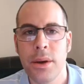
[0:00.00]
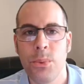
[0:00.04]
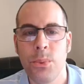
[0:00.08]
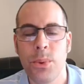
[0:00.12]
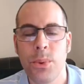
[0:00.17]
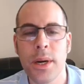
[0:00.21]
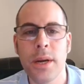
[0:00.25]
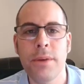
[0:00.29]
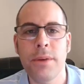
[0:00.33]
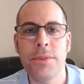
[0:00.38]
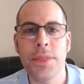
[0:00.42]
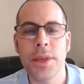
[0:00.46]

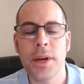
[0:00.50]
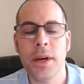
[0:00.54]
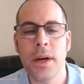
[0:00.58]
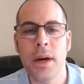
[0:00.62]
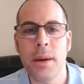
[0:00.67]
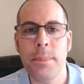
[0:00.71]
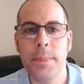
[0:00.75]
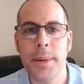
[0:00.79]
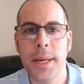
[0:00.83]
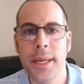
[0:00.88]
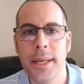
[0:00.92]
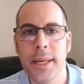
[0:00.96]
Whenever the
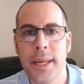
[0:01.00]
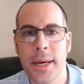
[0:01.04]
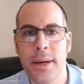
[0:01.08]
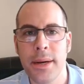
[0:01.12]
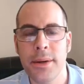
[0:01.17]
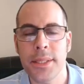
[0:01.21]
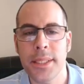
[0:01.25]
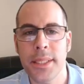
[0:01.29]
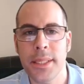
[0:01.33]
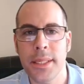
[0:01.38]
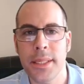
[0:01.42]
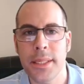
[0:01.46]
company
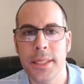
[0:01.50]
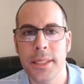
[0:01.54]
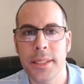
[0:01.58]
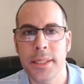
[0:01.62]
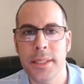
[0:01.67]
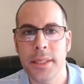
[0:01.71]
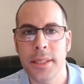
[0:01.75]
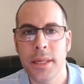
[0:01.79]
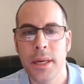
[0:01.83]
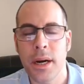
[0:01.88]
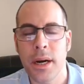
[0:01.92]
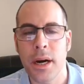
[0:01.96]

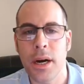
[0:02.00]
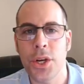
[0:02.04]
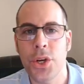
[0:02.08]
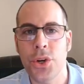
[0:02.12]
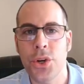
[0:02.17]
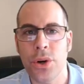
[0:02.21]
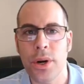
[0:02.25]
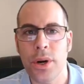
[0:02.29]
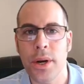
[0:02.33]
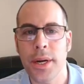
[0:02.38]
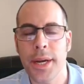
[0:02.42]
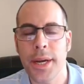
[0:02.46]
announces a
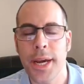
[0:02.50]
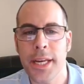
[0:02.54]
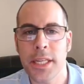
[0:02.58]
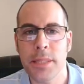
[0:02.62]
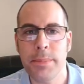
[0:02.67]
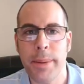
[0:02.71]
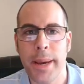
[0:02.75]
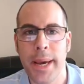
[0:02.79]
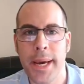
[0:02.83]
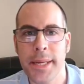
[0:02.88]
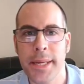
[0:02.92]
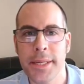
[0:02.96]
drug has
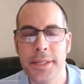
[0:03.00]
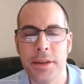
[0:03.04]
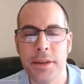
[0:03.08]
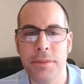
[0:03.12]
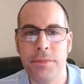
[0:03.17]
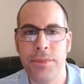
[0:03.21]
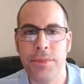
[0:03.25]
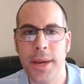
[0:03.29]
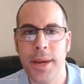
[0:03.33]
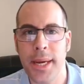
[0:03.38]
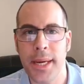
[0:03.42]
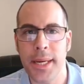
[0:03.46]
passed a
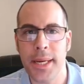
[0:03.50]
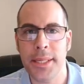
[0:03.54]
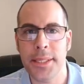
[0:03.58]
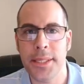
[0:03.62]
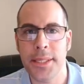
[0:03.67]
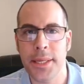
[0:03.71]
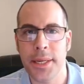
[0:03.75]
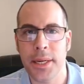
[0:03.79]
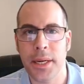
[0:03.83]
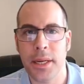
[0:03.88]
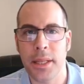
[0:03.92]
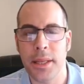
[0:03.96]

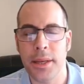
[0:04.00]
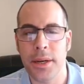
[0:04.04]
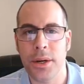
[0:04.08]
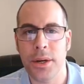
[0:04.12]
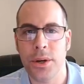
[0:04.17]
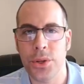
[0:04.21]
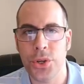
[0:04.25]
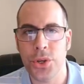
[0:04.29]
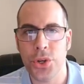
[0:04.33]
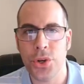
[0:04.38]
phase in the clinical